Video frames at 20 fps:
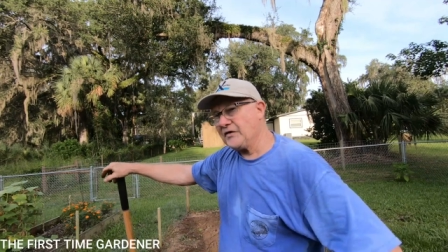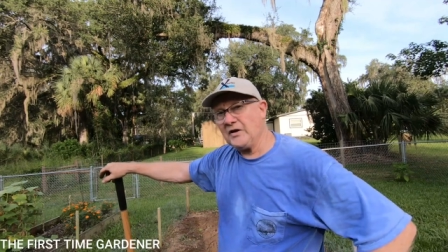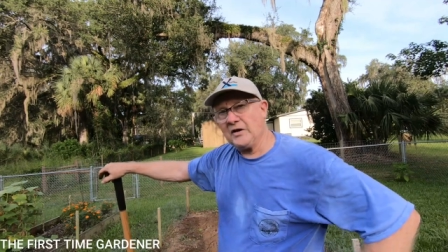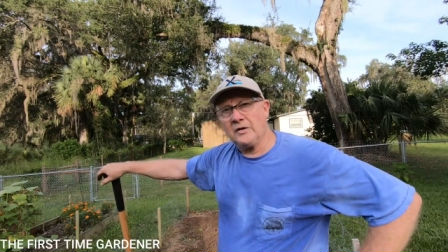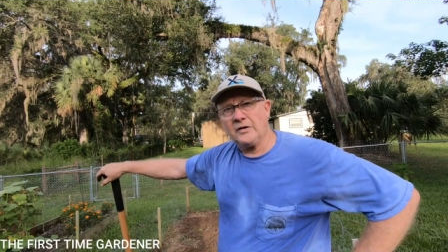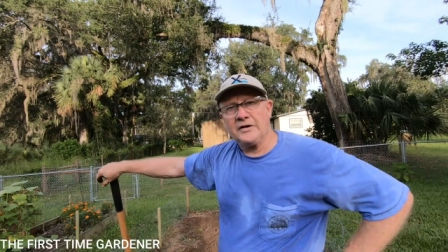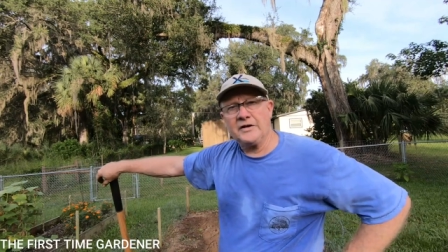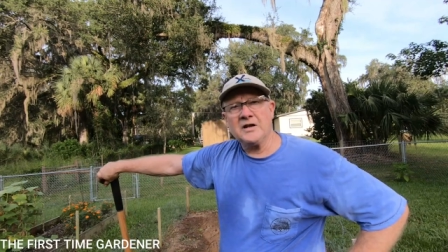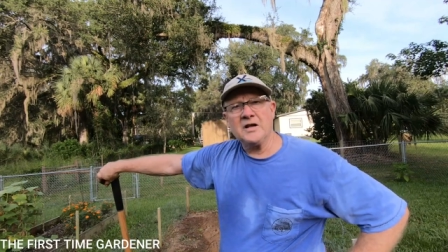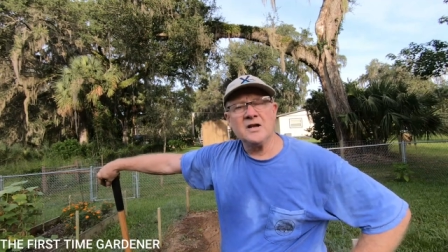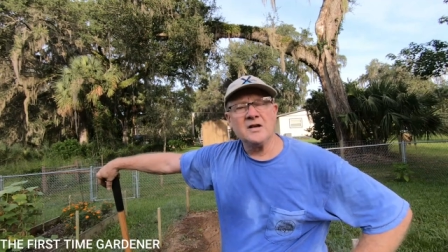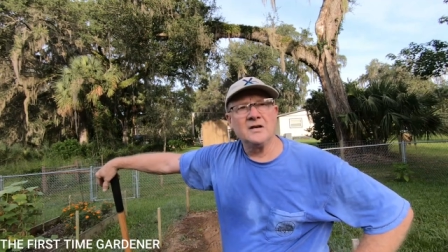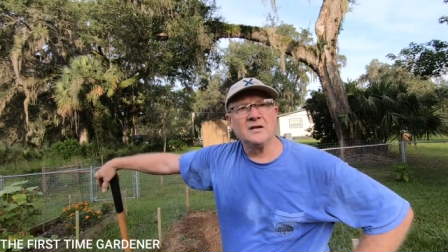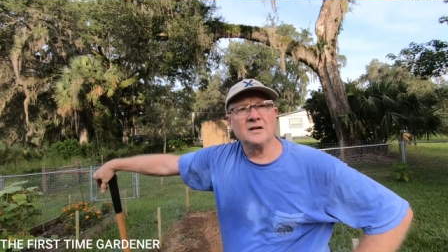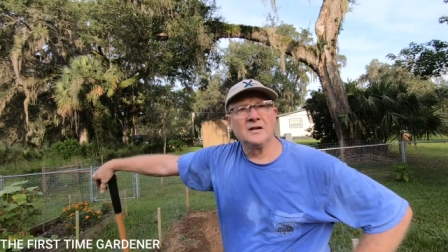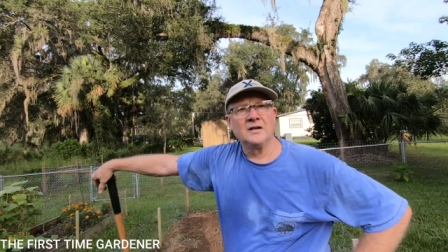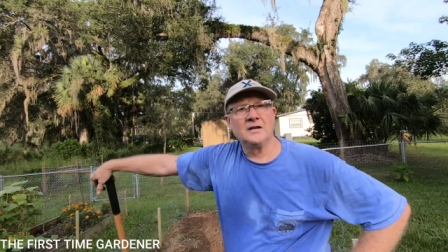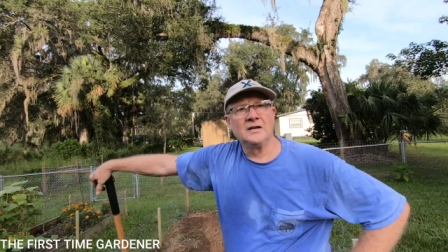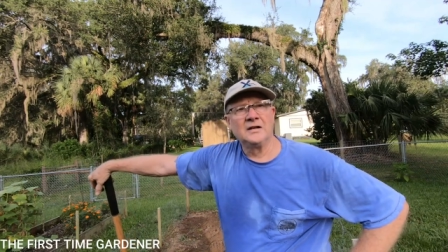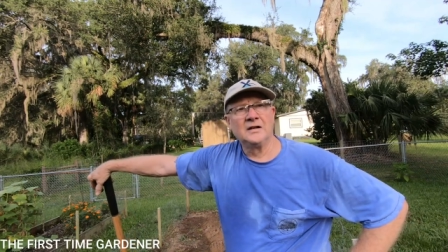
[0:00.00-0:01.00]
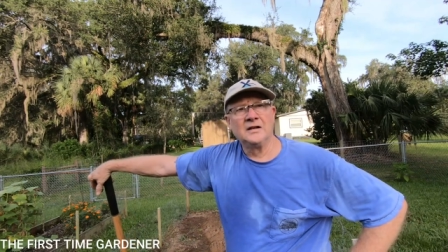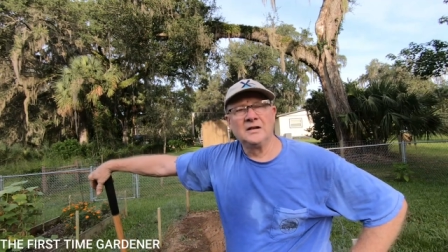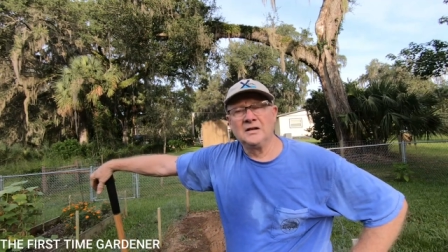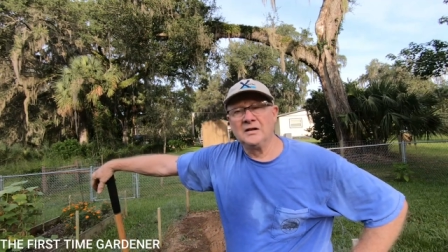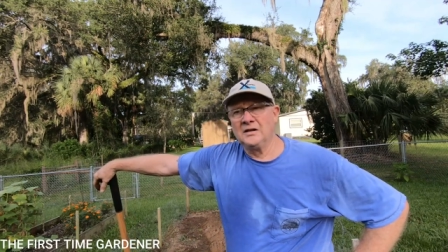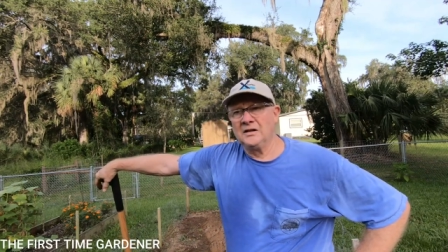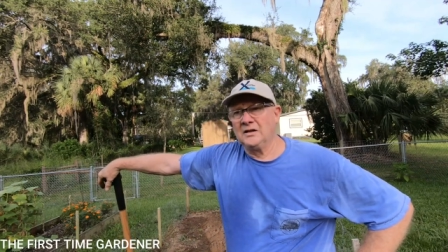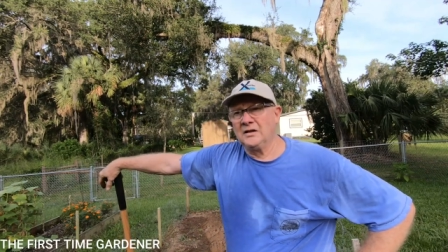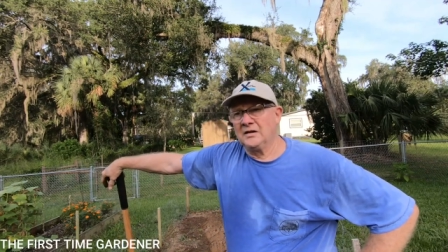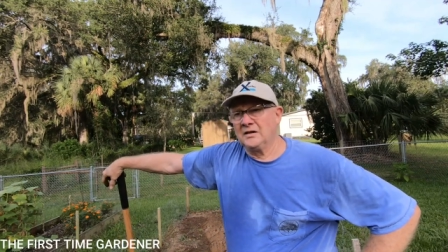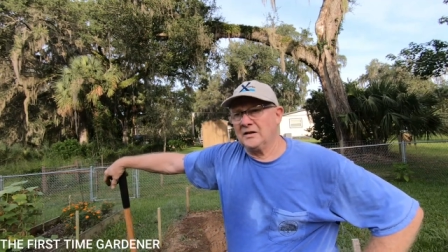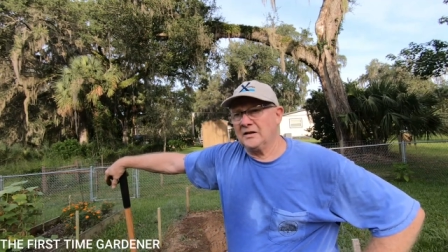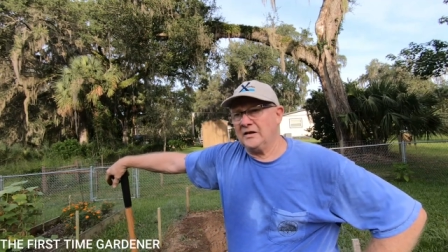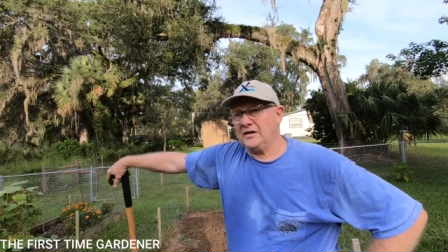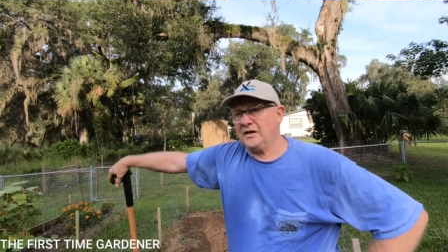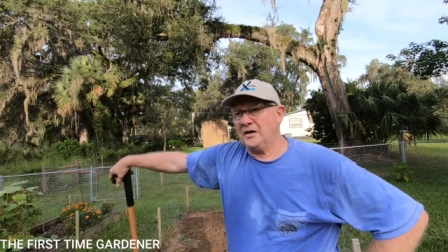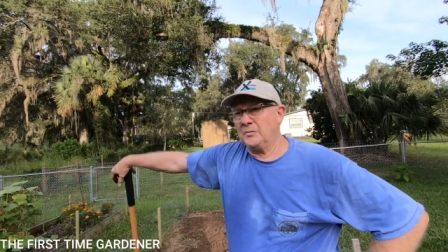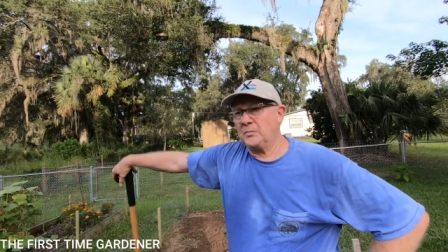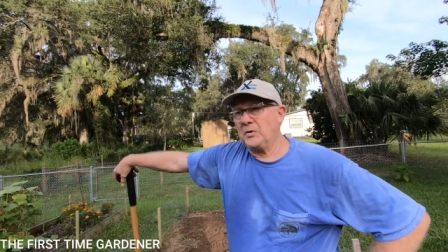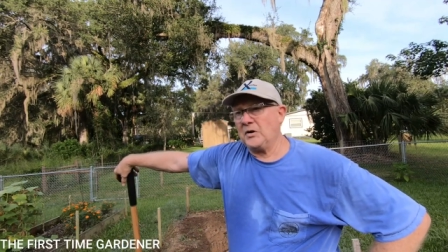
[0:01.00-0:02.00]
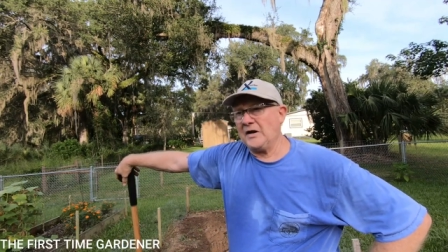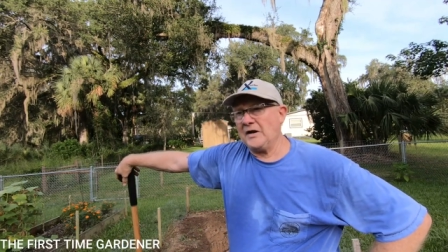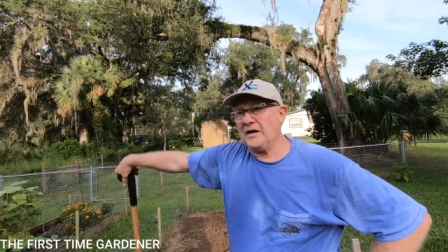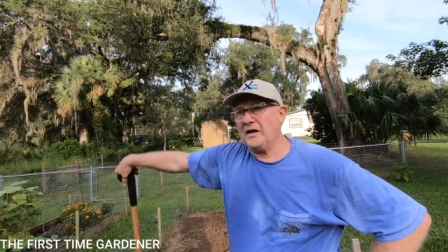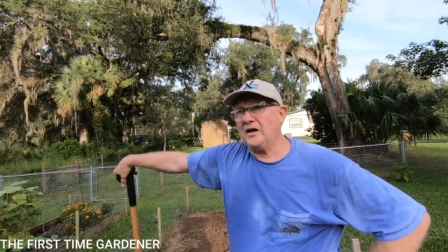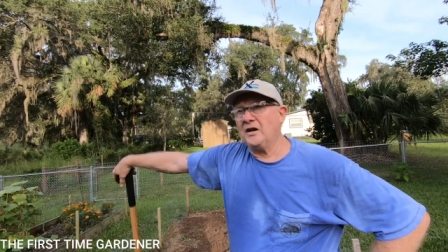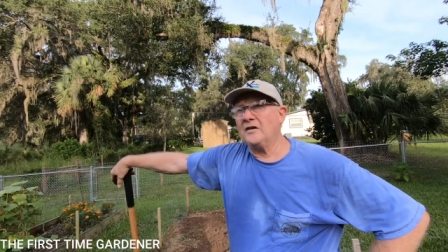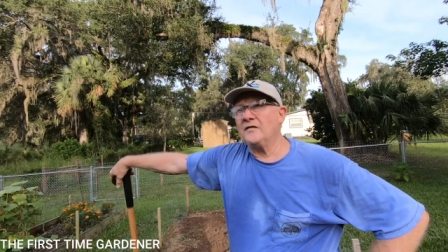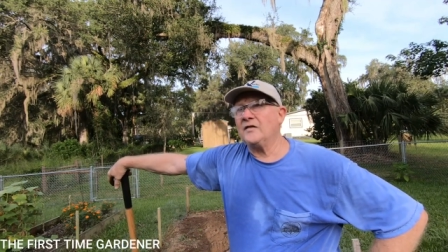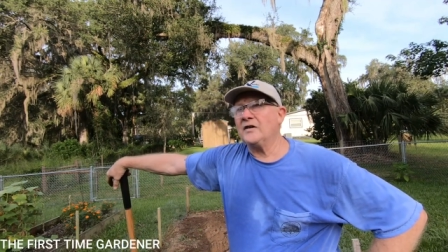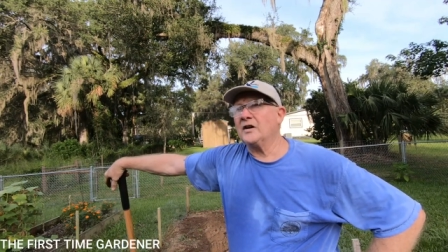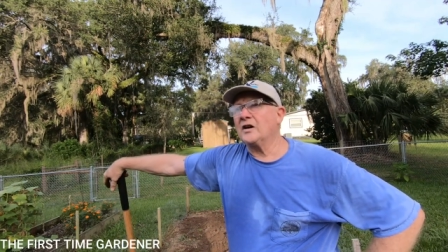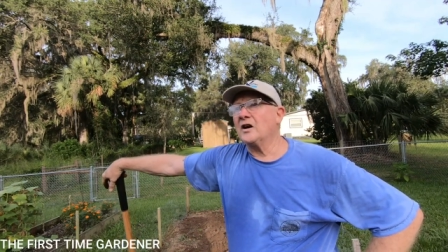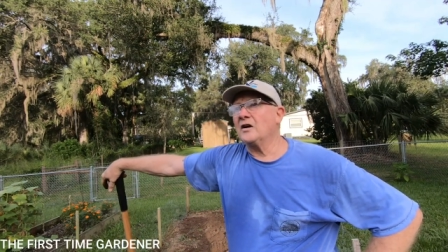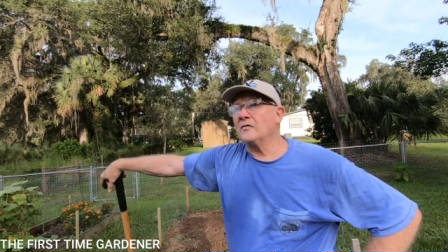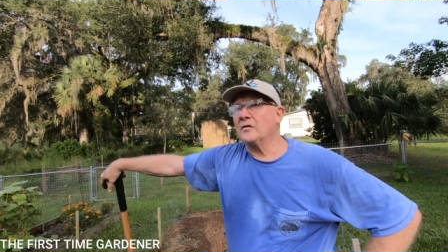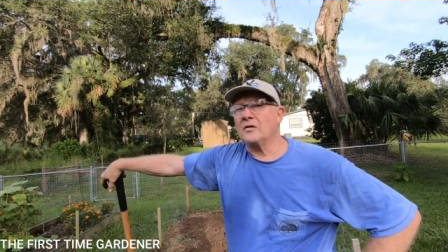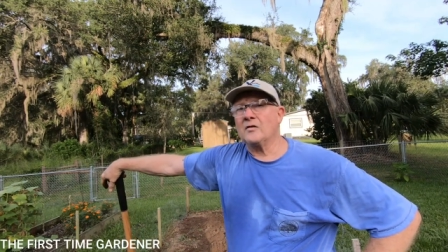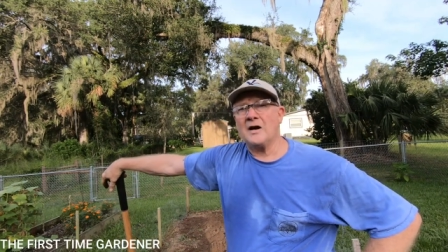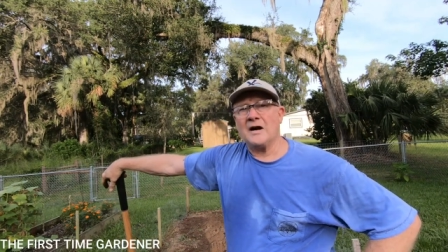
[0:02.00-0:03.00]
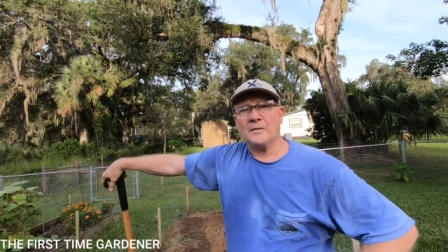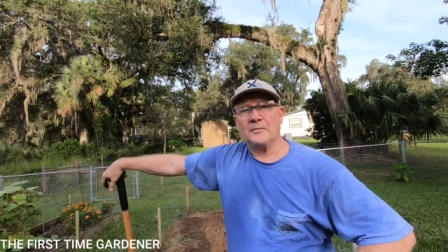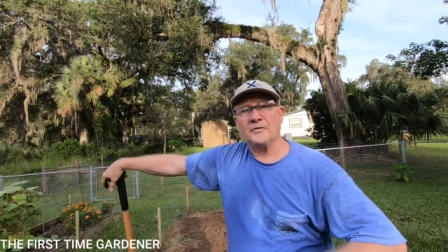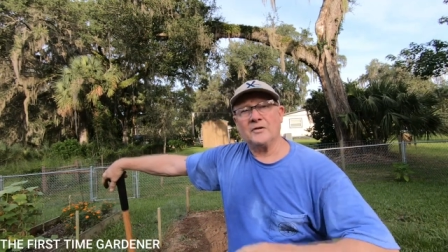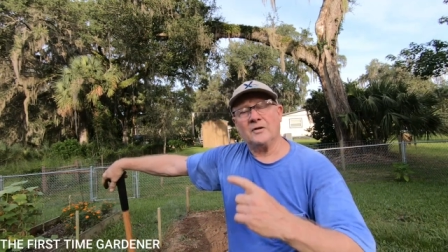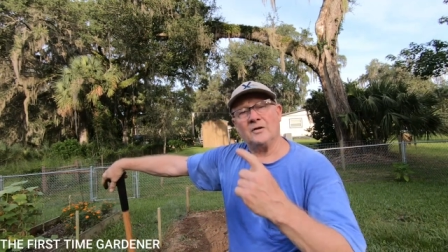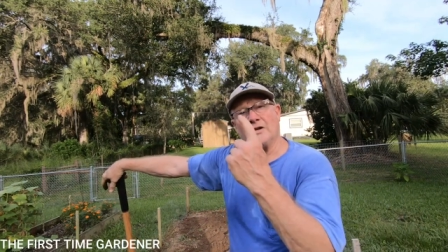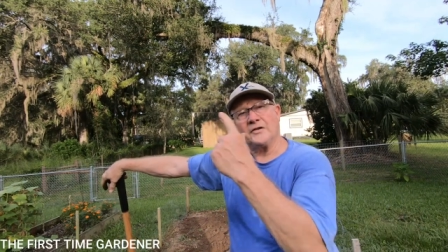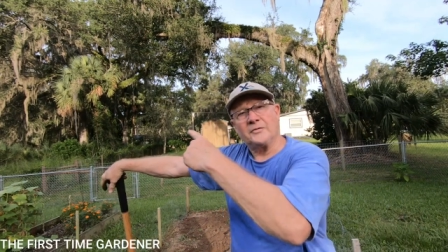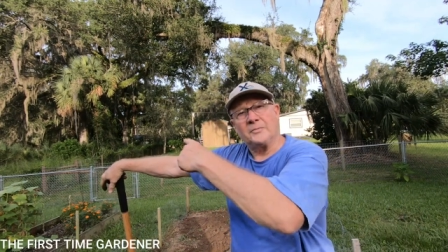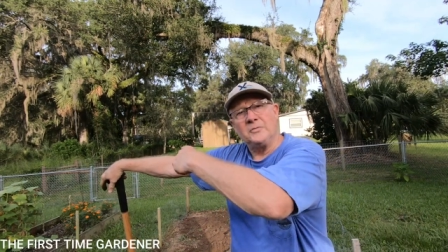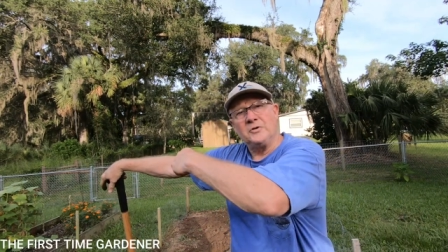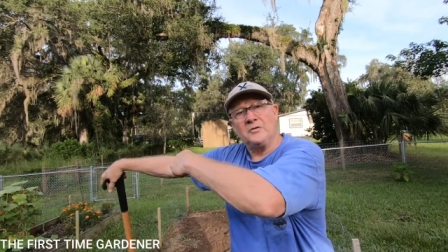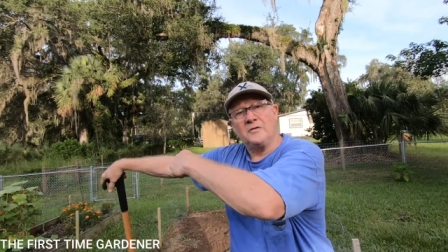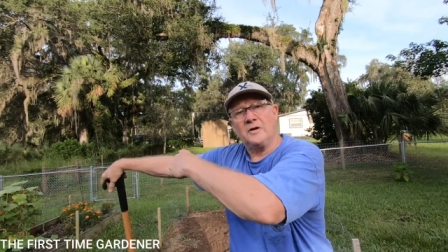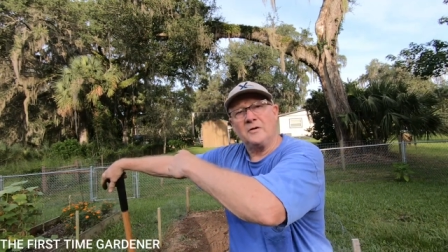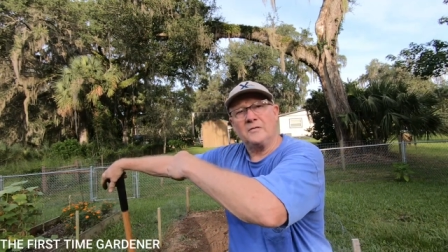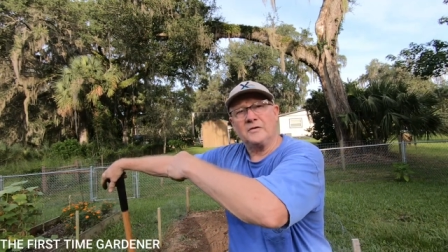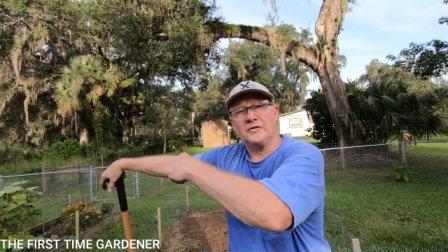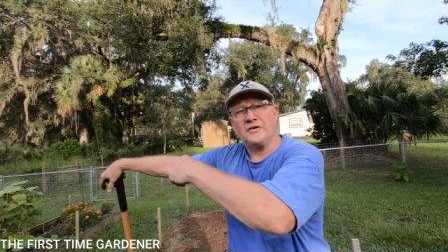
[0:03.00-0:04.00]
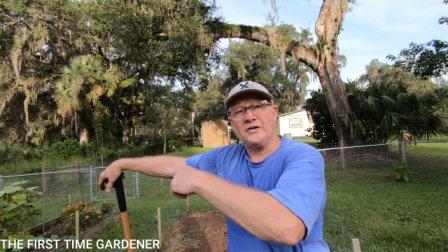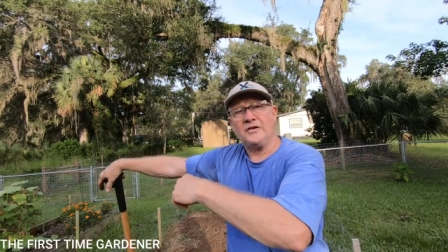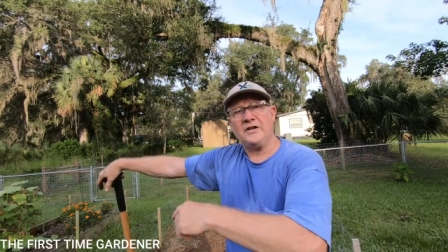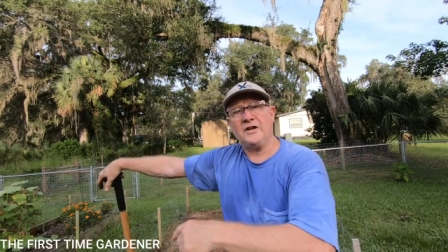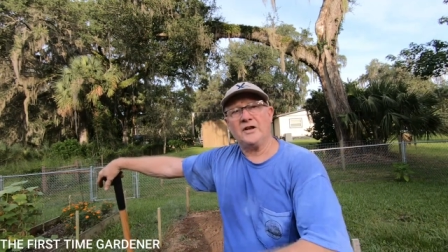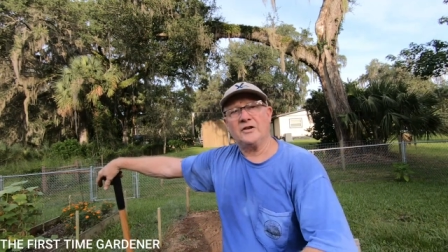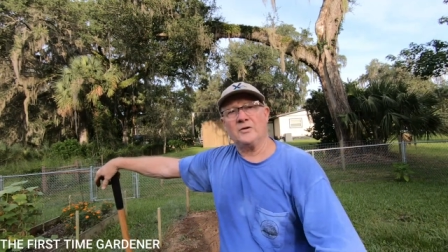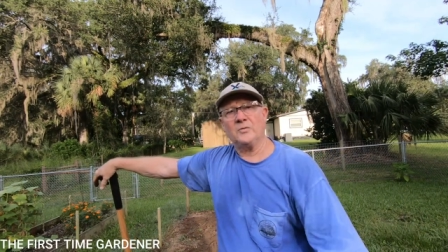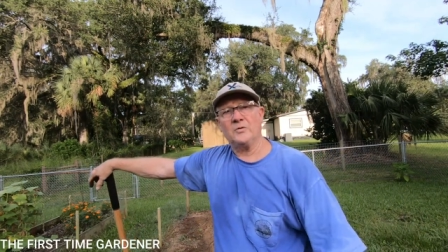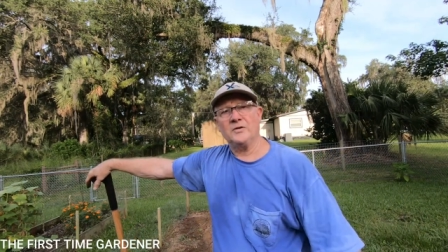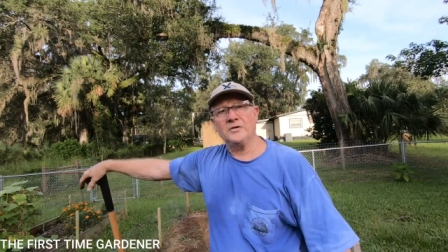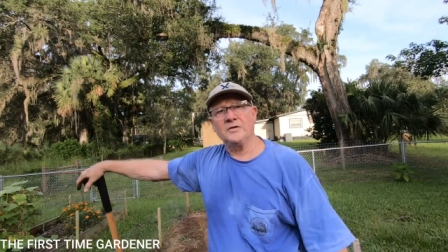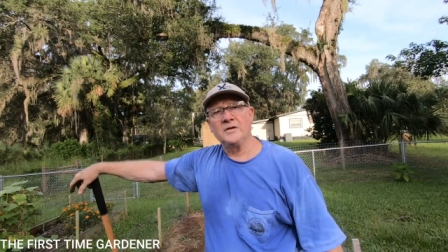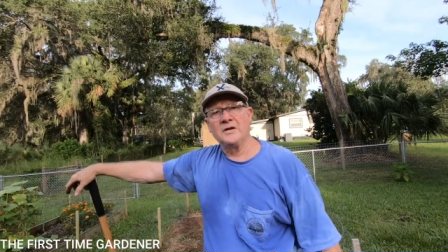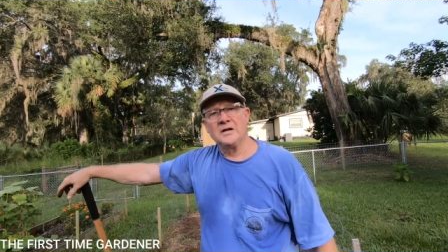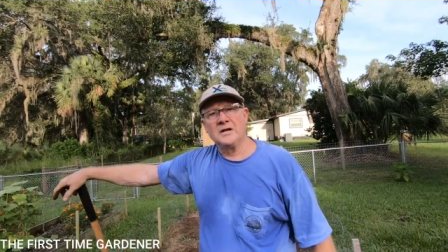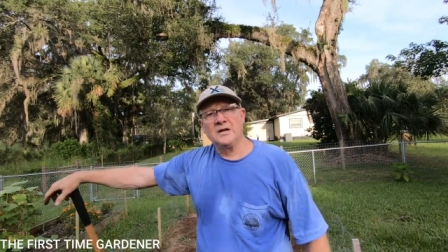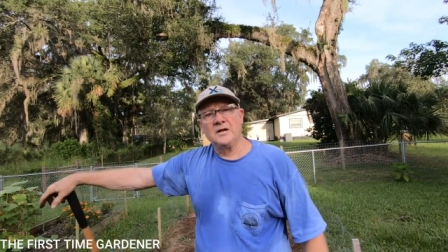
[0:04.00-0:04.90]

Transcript: tilling and planting of the cover crop. So let's move over to the other one.